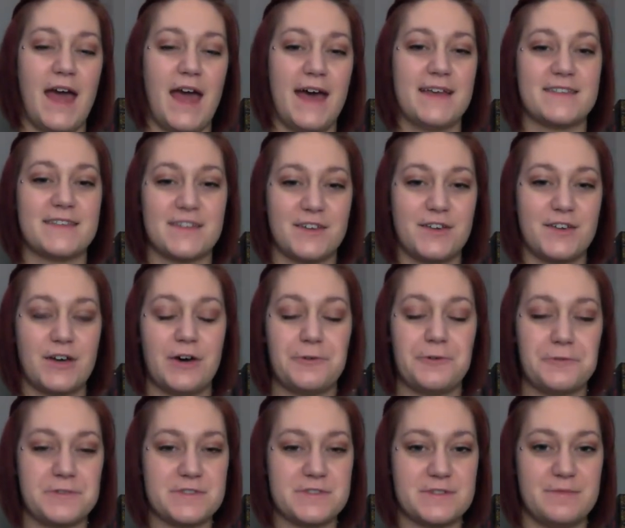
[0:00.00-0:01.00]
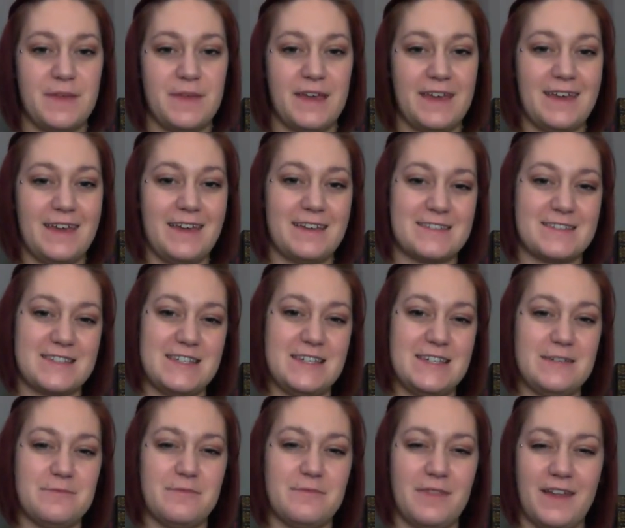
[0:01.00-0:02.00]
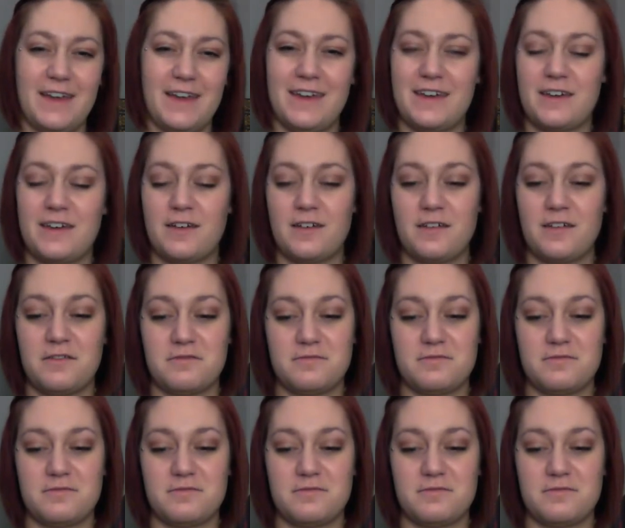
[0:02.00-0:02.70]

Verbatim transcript: as a ghost, making it seem like